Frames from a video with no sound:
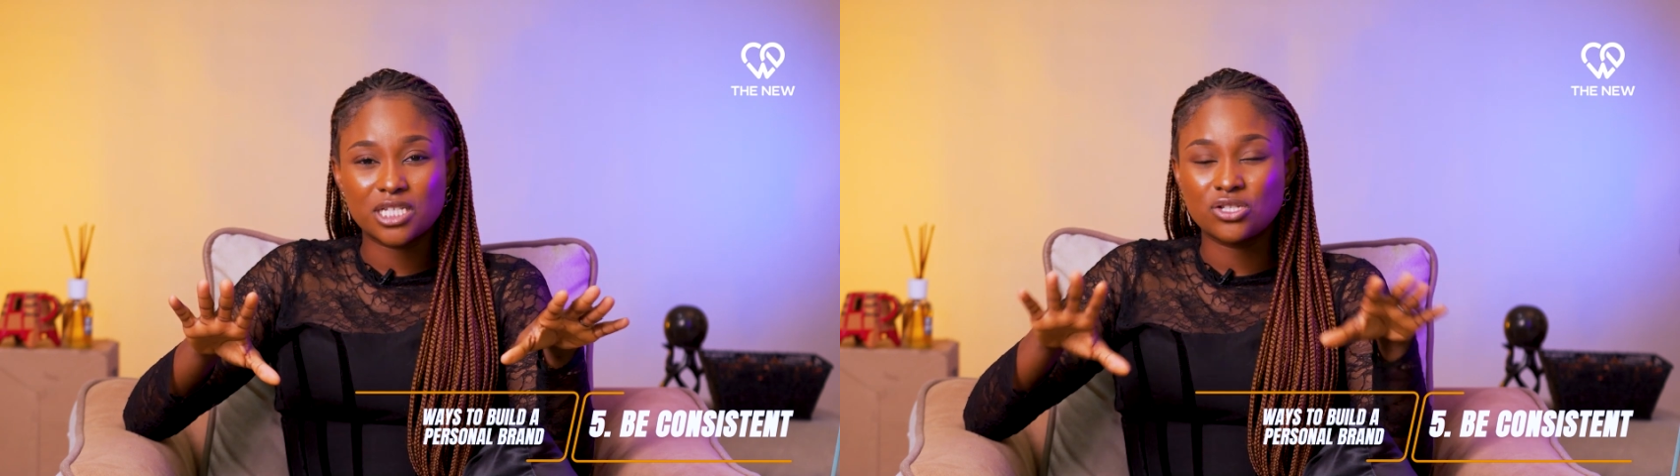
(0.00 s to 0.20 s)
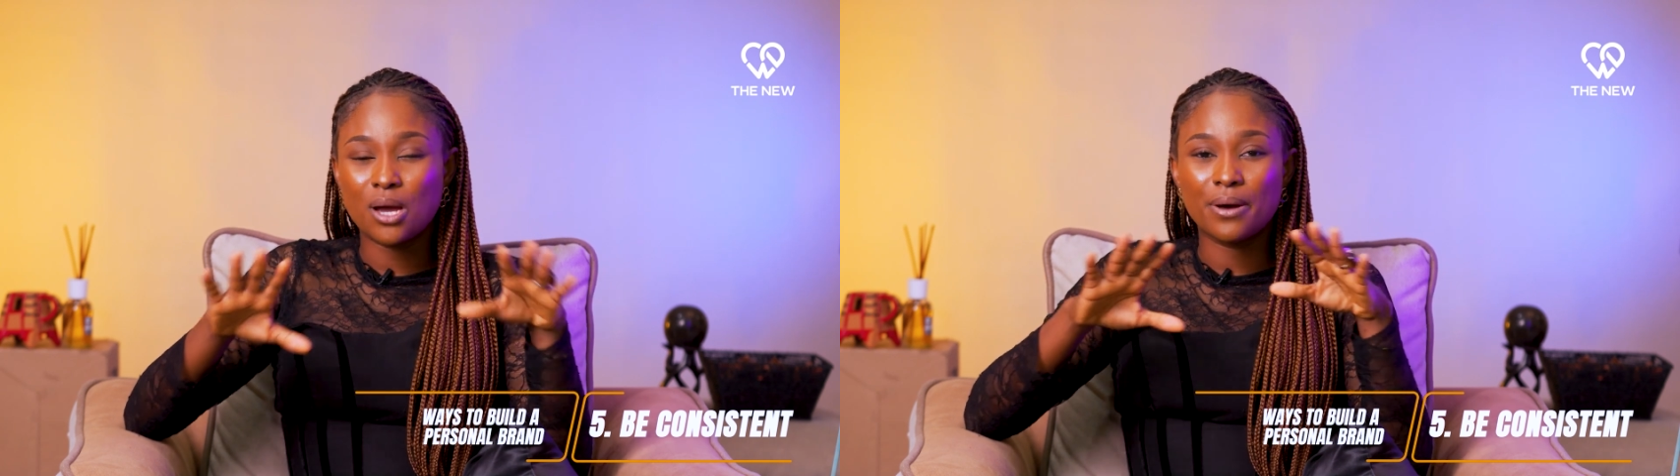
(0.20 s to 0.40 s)

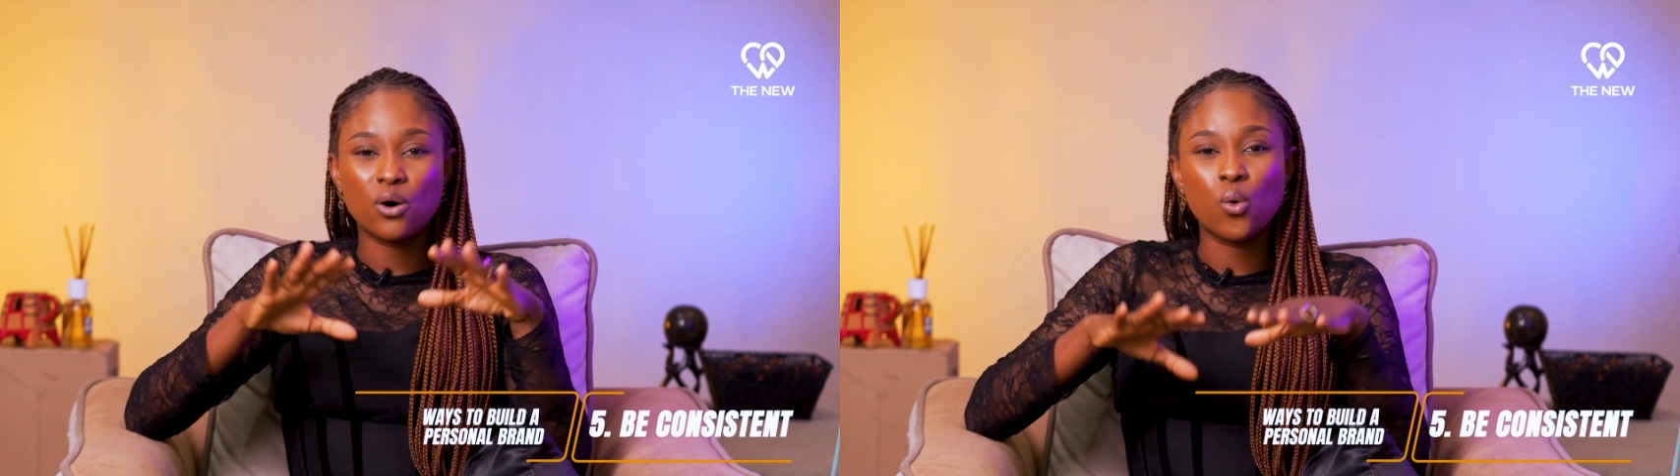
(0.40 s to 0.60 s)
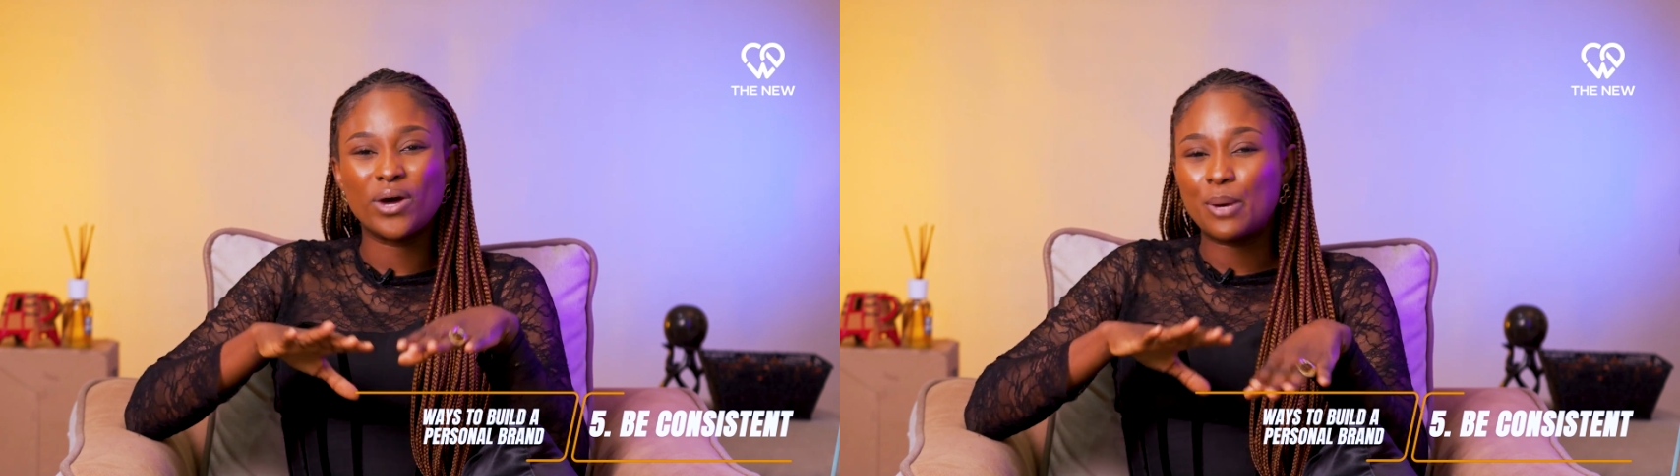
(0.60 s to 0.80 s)
It's not
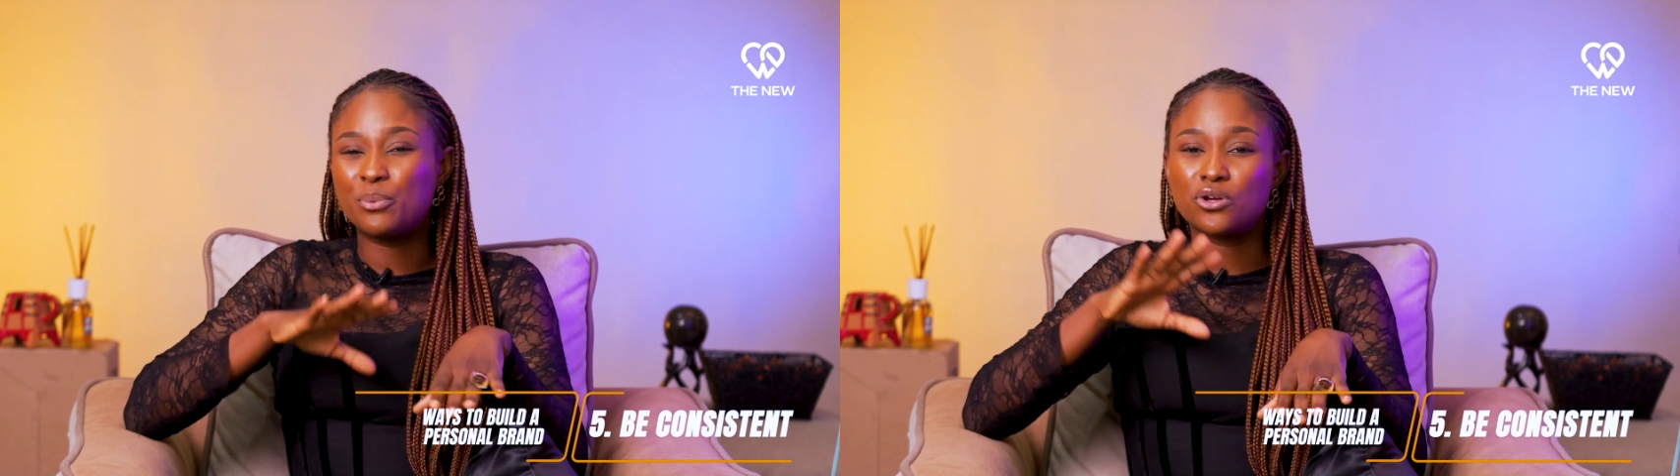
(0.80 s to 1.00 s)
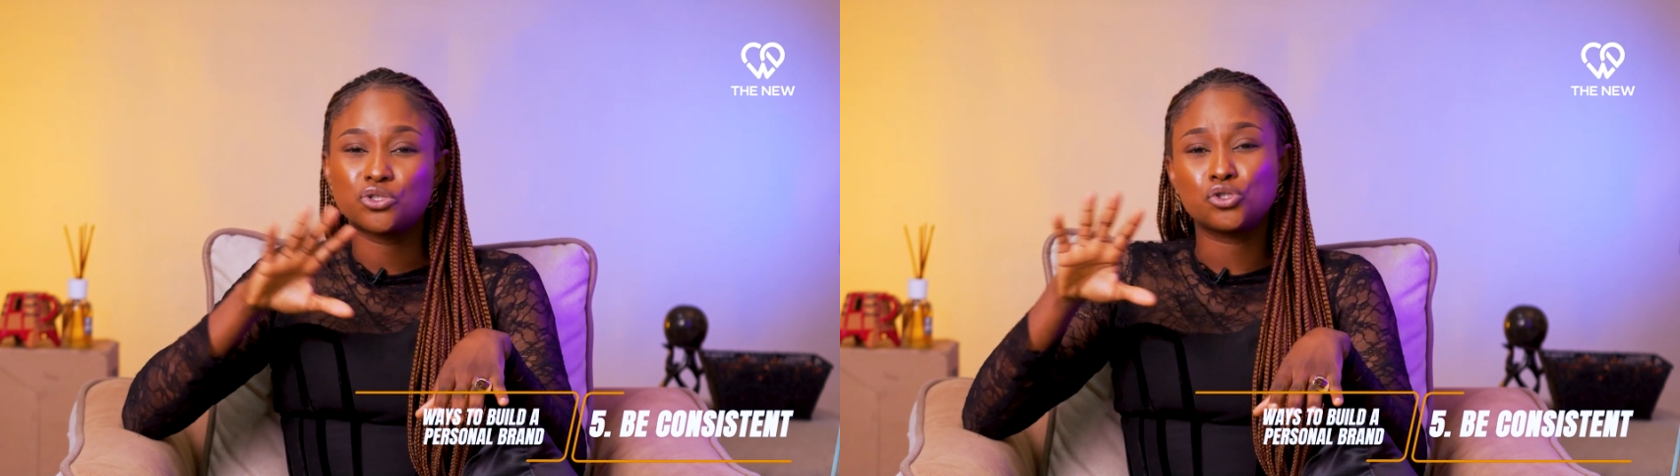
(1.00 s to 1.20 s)
about what I
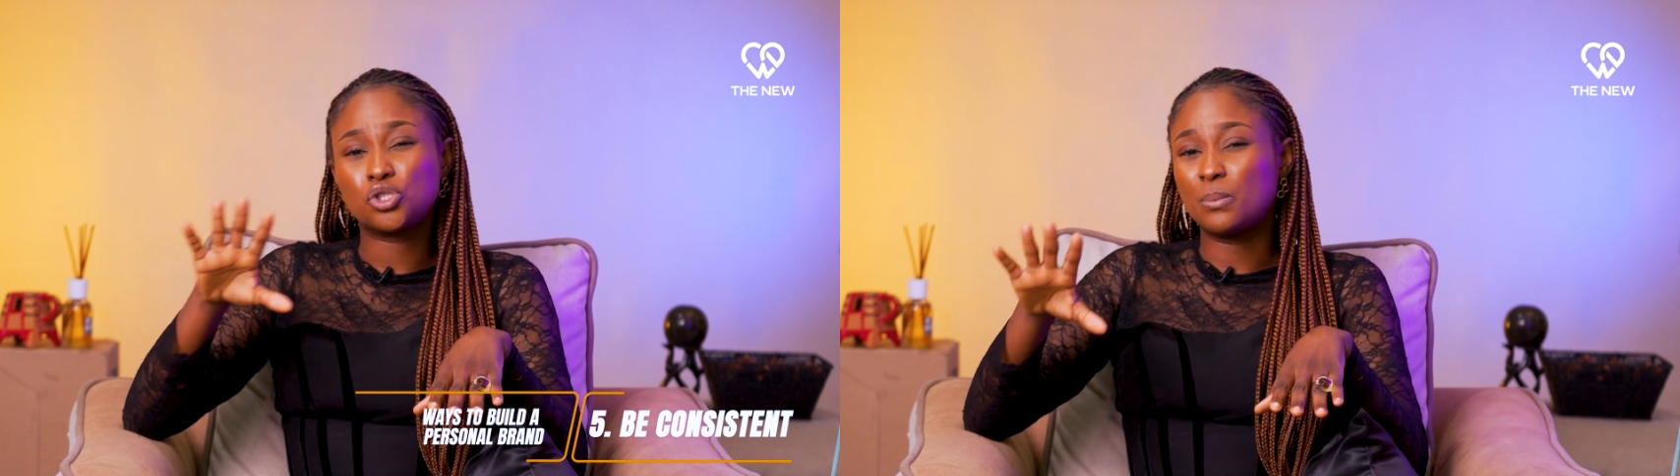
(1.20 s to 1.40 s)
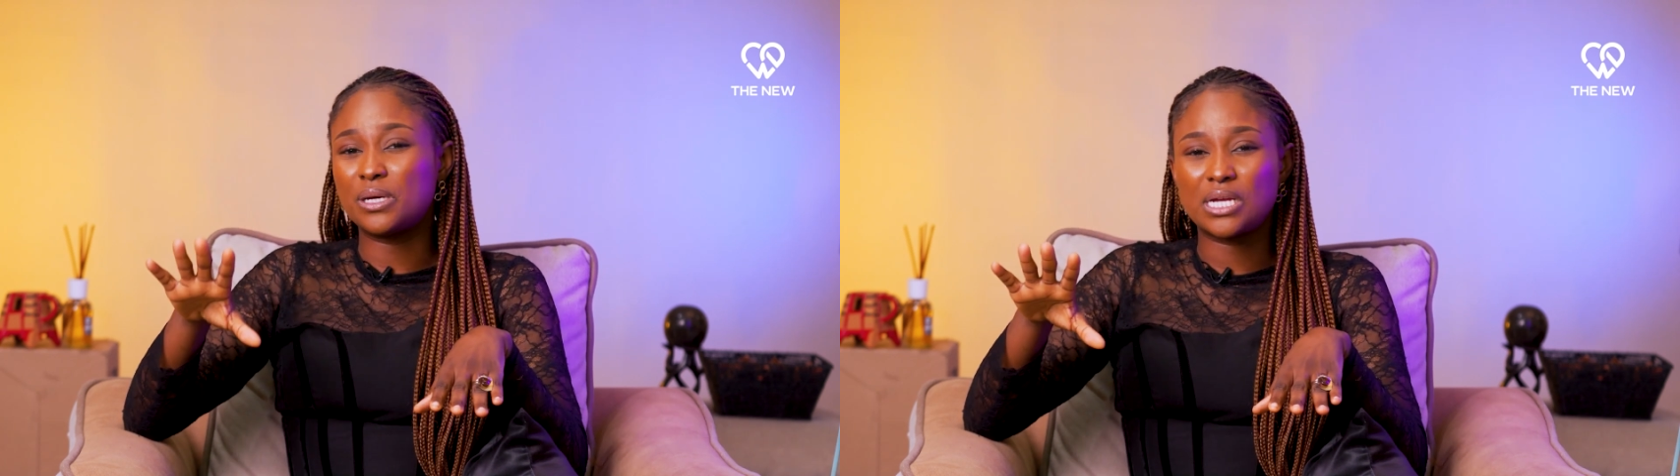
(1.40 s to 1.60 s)
put on
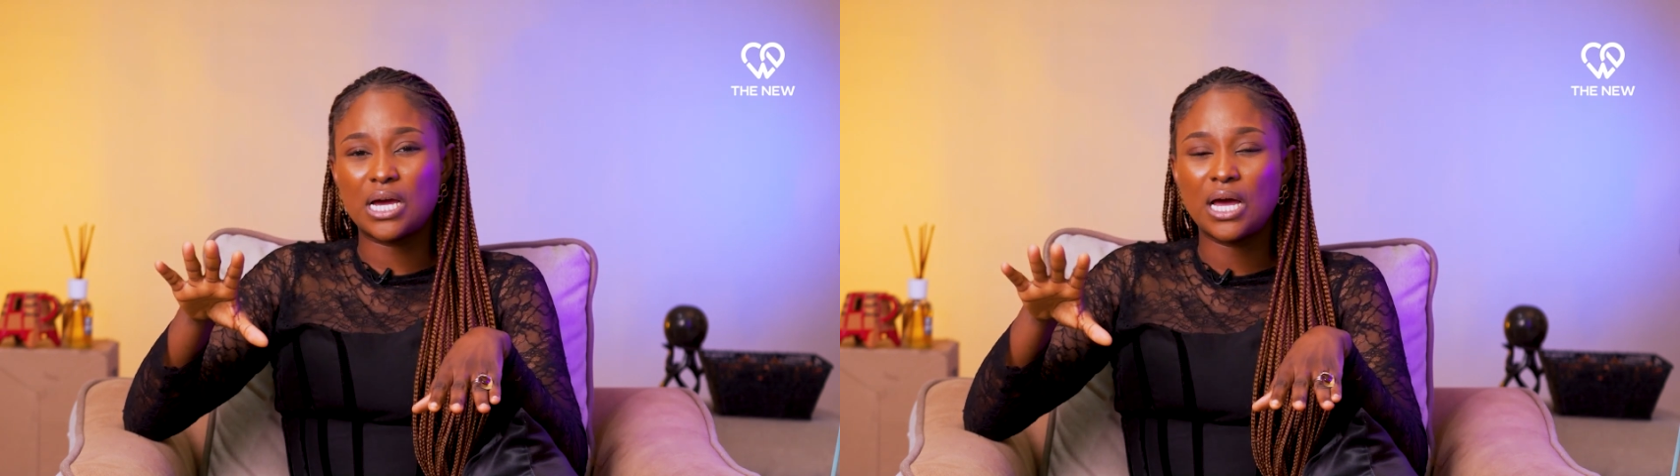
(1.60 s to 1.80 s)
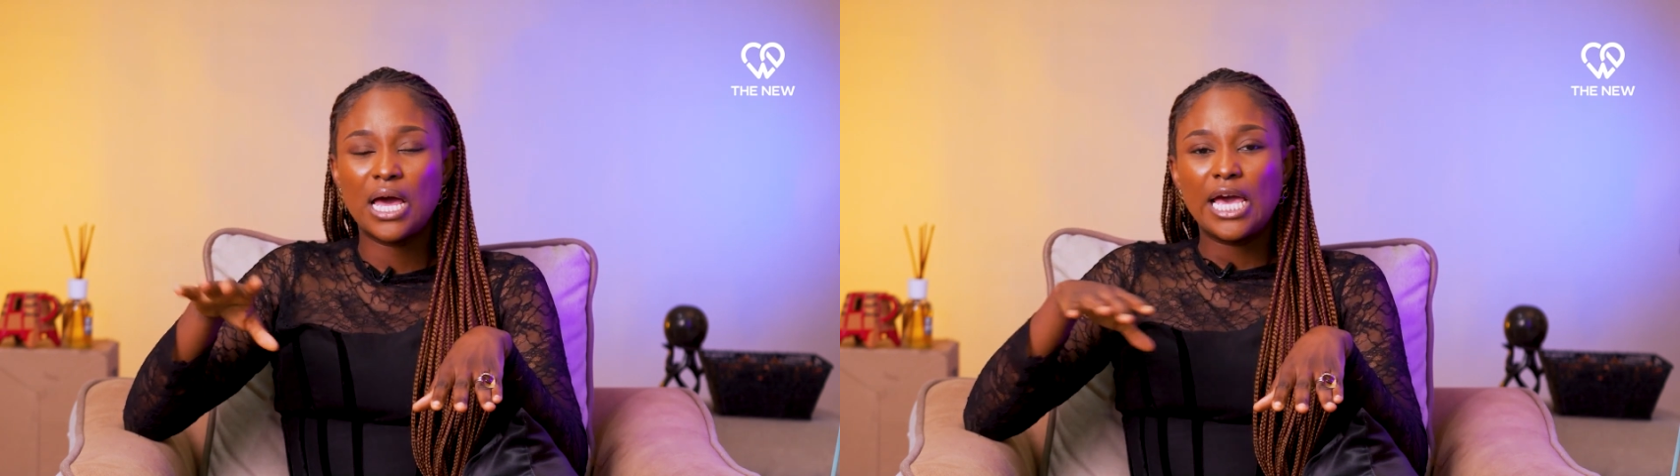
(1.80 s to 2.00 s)
social
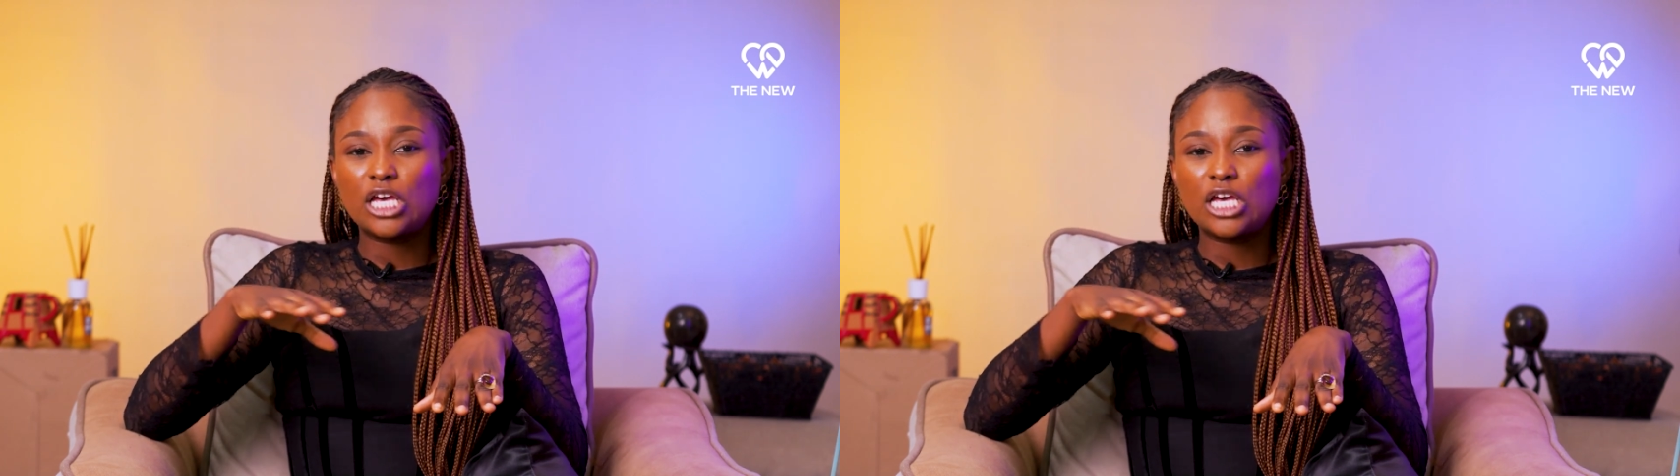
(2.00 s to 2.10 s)
media.